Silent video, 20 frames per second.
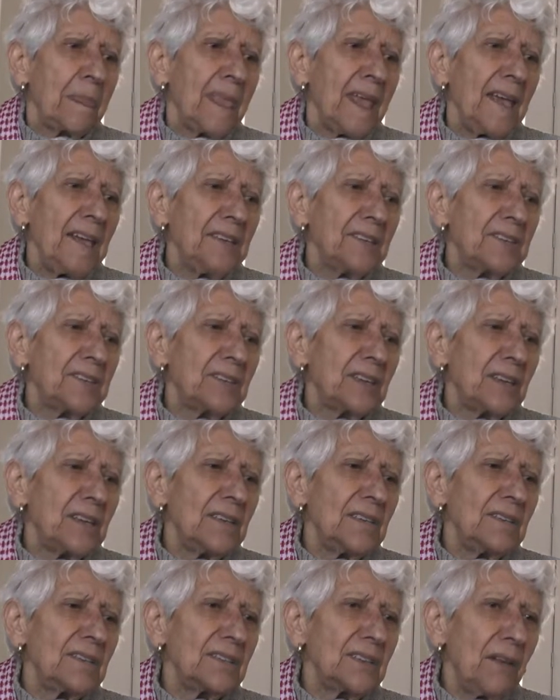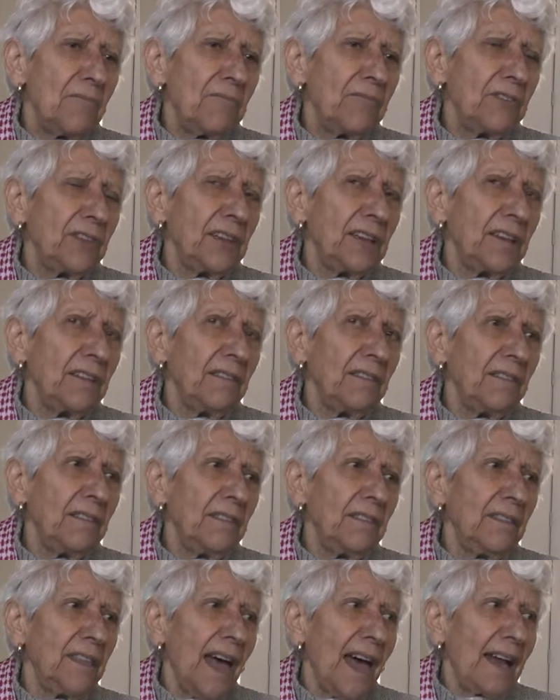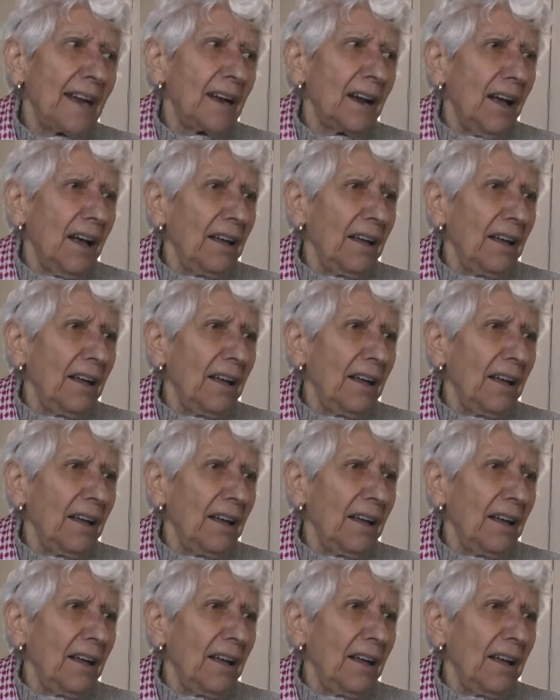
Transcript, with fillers: is something that